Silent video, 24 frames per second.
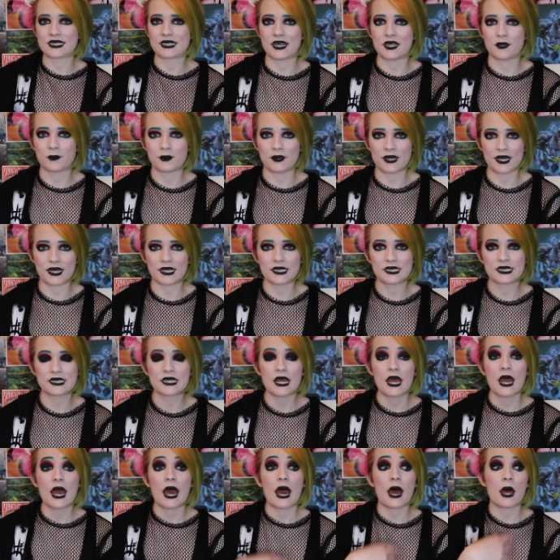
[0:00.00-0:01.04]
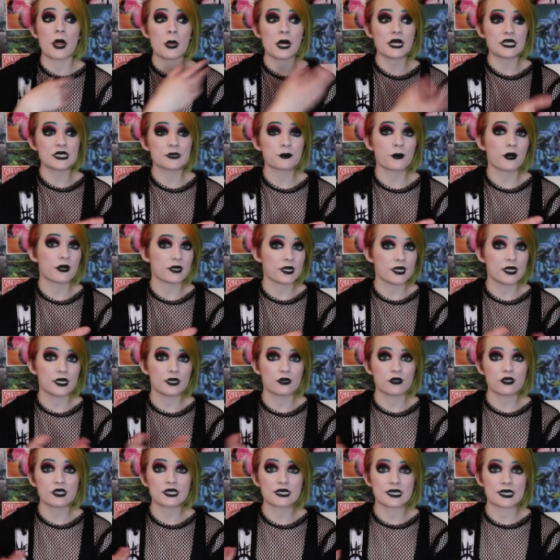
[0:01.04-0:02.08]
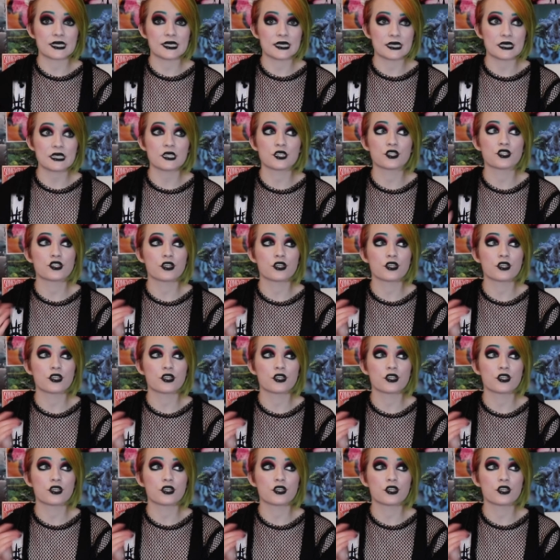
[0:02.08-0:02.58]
kind of place, and that's what he looks like he's in.